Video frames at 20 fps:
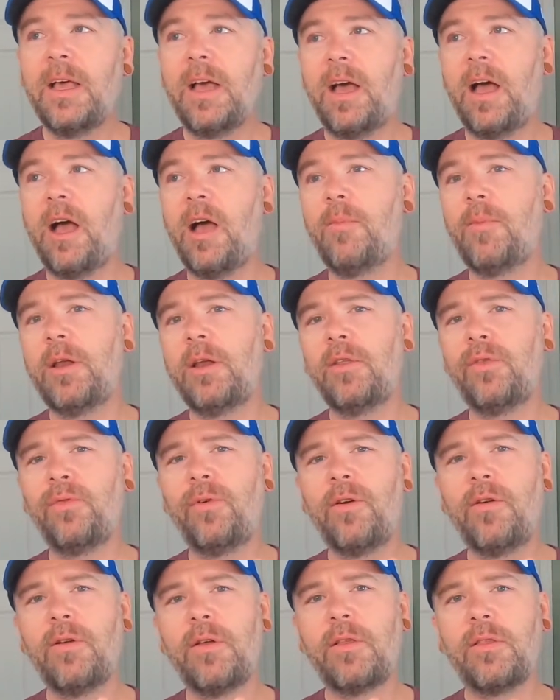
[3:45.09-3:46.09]
And as
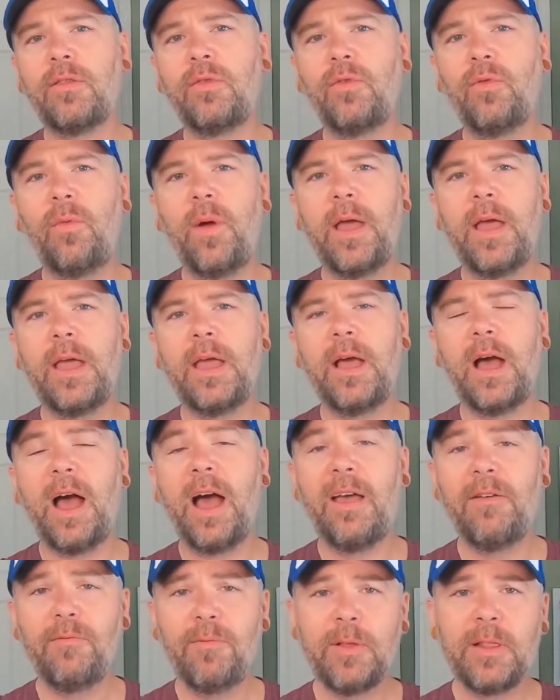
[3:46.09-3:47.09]
far as the way
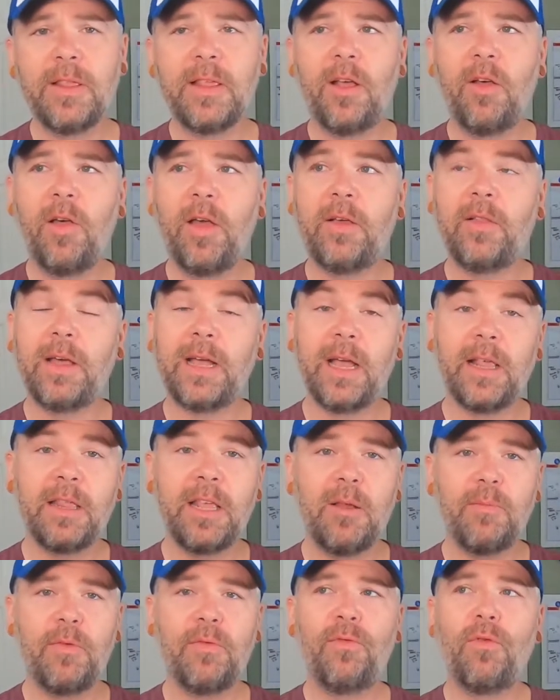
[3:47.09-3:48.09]
I've been selling, like I
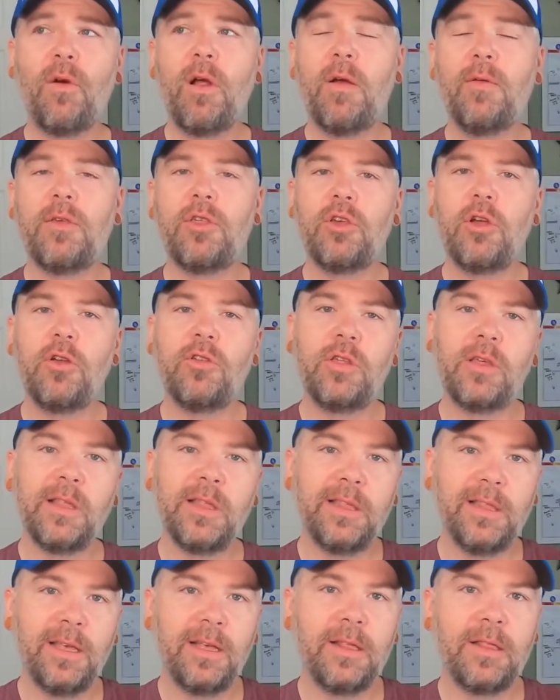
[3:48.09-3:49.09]
said before, I was charging
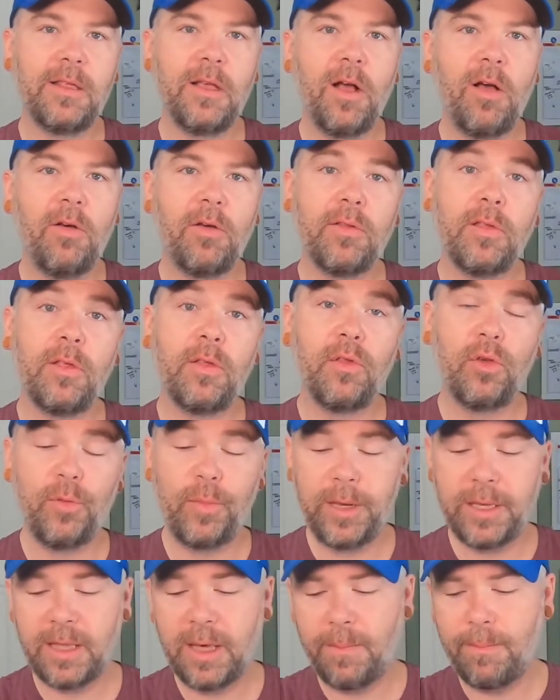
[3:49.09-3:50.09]
$6,
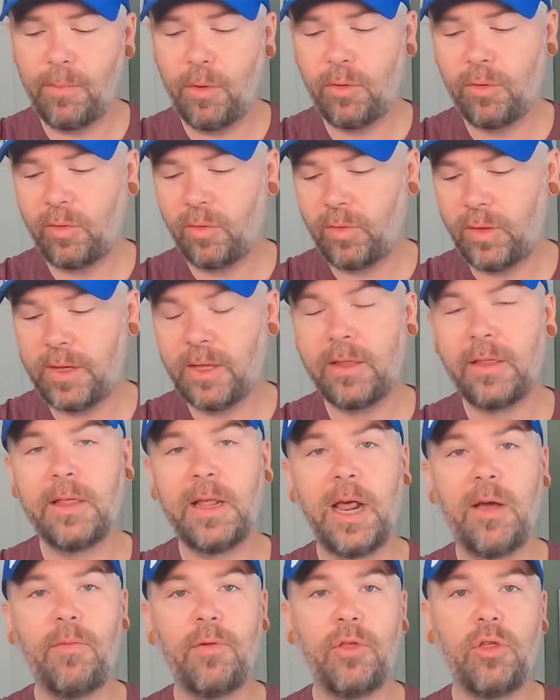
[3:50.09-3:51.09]
assuming that most things
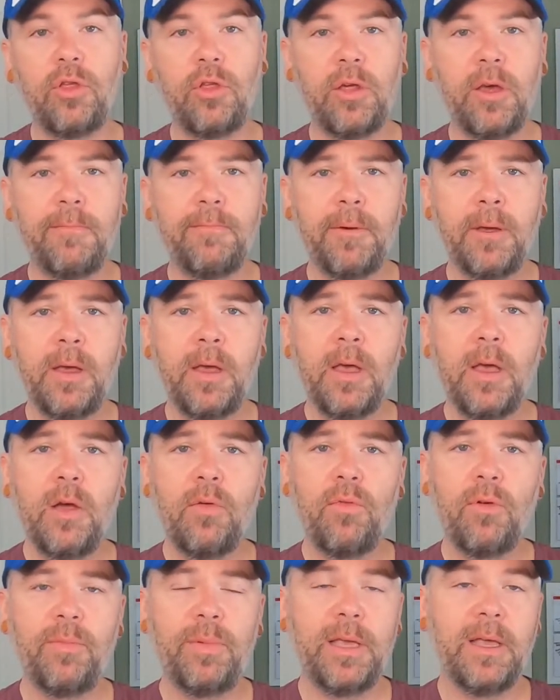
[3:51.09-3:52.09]
that I would ship
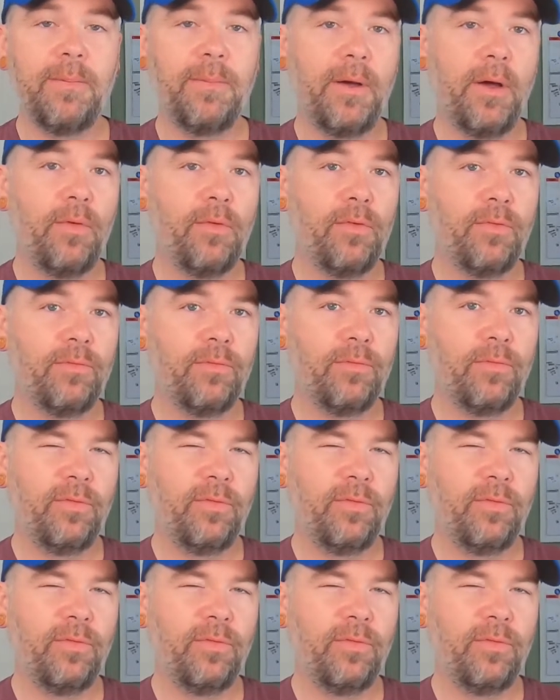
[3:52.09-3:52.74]
would be about